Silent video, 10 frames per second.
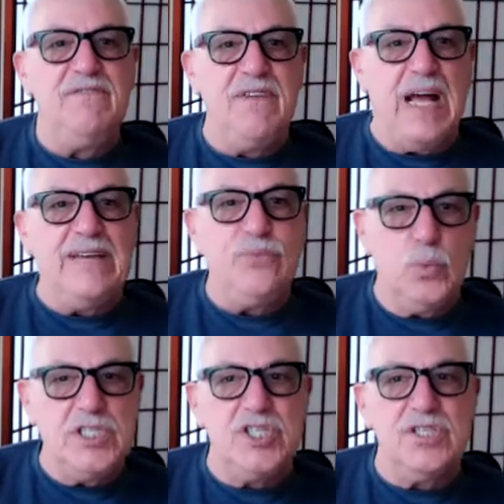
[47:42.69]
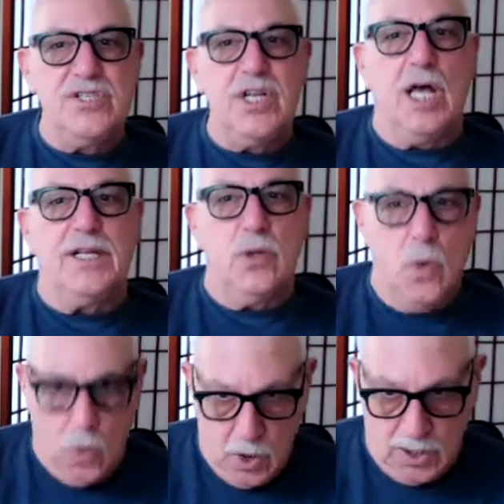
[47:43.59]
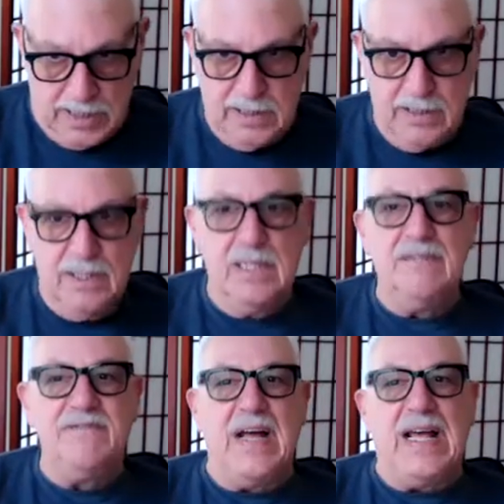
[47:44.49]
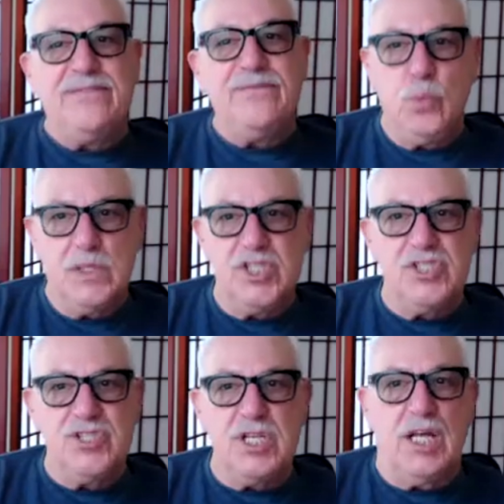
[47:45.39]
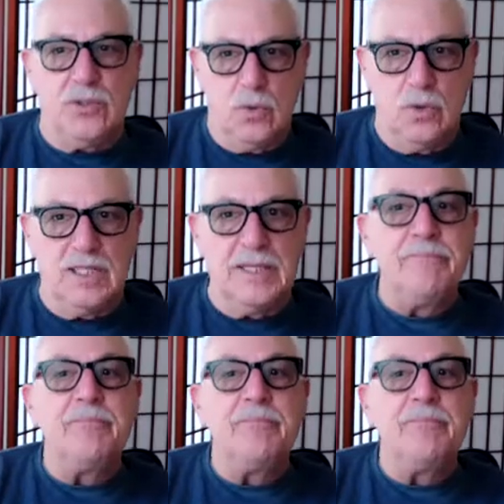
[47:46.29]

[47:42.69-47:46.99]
5wishes.org, 5wishes.org.